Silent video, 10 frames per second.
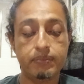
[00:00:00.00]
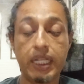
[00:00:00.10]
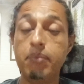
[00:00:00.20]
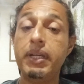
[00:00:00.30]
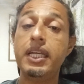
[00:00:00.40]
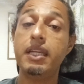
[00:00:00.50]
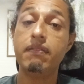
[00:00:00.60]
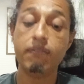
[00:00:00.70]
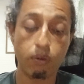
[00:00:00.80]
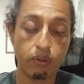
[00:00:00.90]
Anybody can
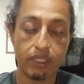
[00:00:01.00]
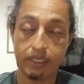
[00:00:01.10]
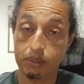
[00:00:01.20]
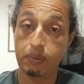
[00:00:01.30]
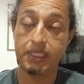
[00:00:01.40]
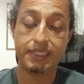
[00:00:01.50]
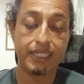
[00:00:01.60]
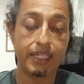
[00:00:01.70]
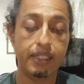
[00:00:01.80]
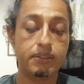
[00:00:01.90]
invoke it, is what it's
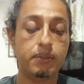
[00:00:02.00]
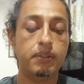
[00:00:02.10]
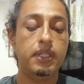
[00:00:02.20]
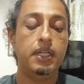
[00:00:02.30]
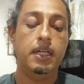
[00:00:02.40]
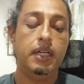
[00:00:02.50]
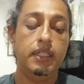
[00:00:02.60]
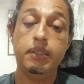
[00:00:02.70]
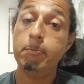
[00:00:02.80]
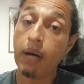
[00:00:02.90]
saying. So
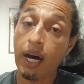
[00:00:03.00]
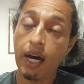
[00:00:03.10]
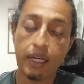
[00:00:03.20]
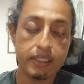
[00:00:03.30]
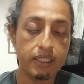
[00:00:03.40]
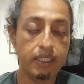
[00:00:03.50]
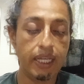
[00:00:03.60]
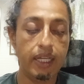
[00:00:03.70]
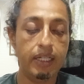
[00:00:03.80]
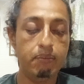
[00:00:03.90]
the bond
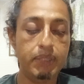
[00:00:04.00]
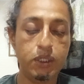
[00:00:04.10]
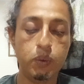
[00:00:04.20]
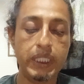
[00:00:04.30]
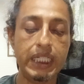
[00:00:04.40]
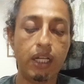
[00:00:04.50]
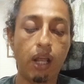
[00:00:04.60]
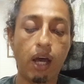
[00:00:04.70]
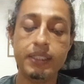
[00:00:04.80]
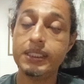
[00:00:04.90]
then between
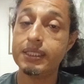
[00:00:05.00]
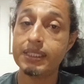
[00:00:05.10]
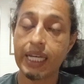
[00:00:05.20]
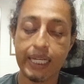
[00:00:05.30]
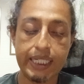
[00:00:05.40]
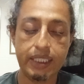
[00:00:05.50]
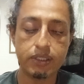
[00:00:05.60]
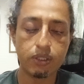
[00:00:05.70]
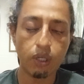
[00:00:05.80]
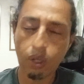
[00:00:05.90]
law and society
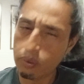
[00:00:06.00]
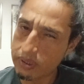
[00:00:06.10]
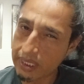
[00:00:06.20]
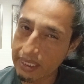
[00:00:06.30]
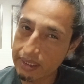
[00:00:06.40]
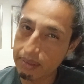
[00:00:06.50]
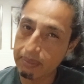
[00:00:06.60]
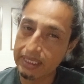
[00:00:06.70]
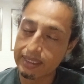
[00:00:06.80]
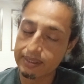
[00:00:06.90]
is close and
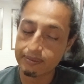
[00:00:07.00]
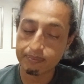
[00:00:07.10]
intimate.